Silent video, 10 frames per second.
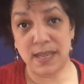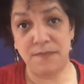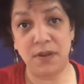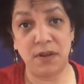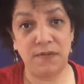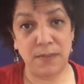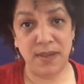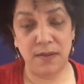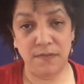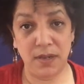I figured if I
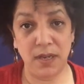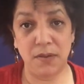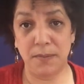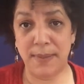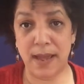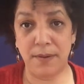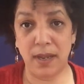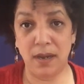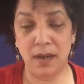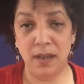made a video about
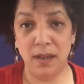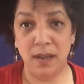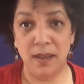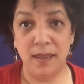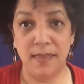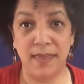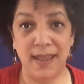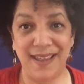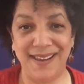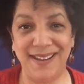it,
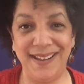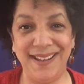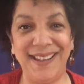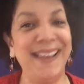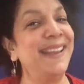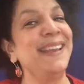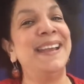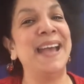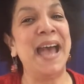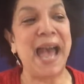then
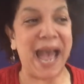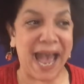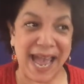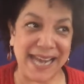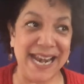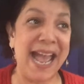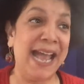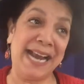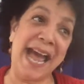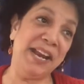I
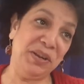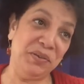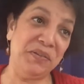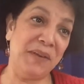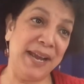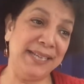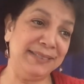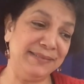got to do it, right?